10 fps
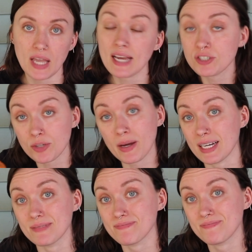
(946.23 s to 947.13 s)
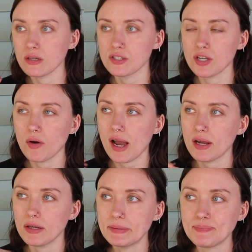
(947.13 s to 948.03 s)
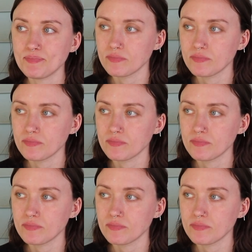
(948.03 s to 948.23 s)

and your money. So I